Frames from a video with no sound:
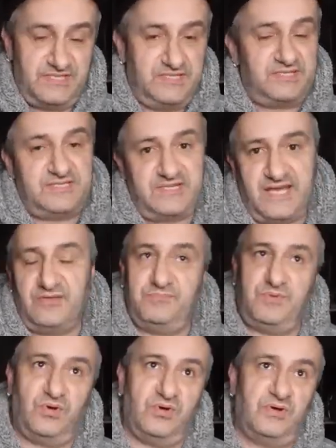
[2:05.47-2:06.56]
He's a
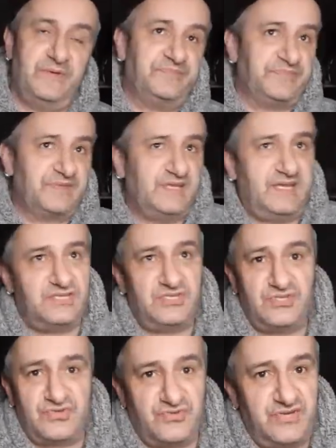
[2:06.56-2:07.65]
southpaw,
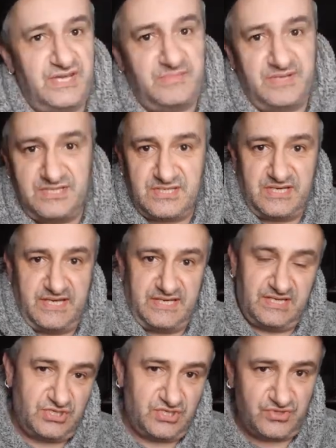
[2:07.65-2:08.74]
extremely slick,
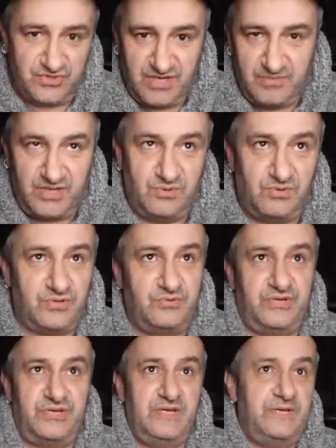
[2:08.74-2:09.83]
extremely
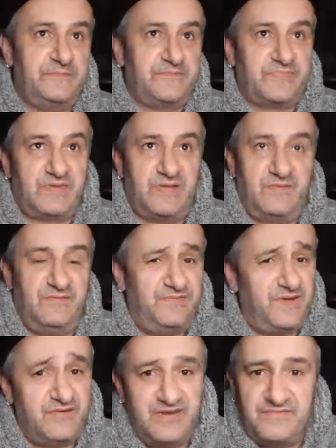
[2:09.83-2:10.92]
awkward,
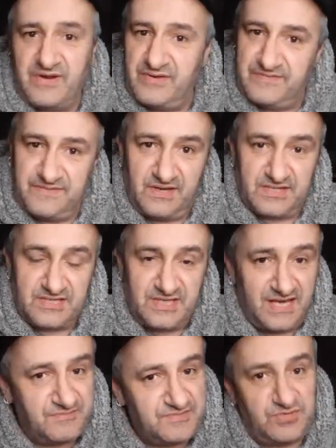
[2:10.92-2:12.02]
very, very fast,
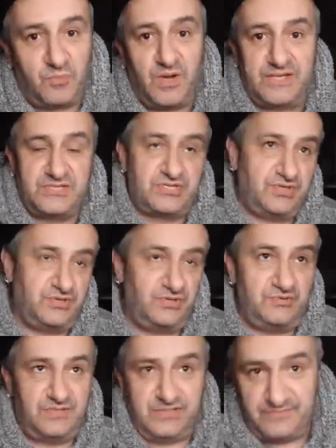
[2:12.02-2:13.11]
loves the
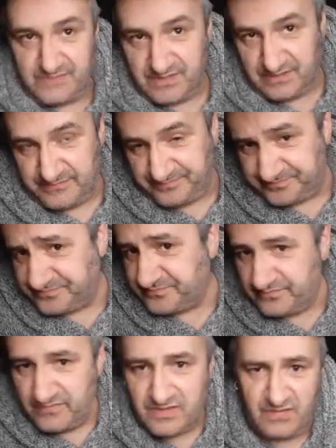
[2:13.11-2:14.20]
1-2, the
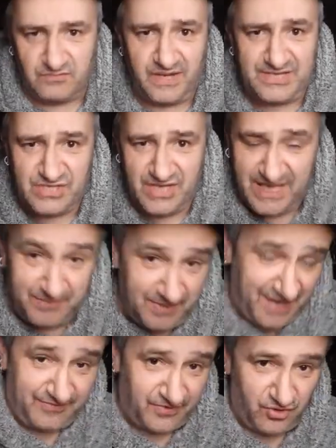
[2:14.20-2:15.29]
right jab,
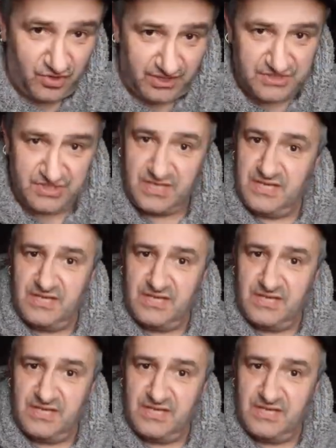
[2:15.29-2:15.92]
left cross,